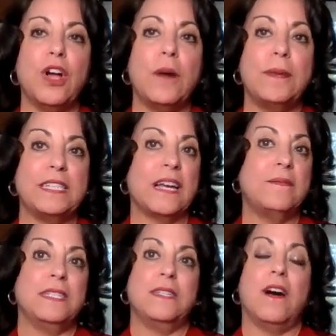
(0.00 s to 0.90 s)
law because
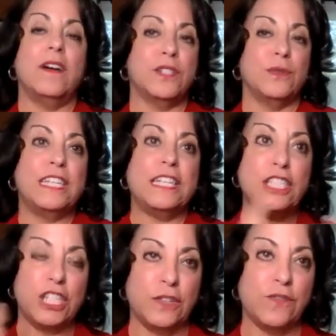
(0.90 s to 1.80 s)
I've been also
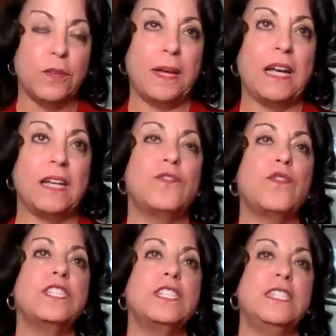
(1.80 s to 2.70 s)
teaching for the past
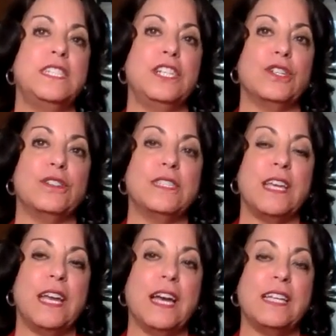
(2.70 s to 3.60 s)
14 years
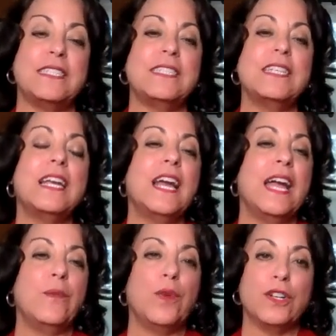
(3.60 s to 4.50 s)
at
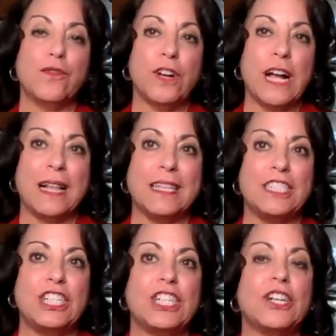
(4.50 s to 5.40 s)
a wonderful
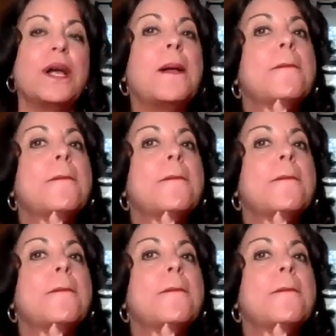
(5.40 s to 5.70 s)
college here,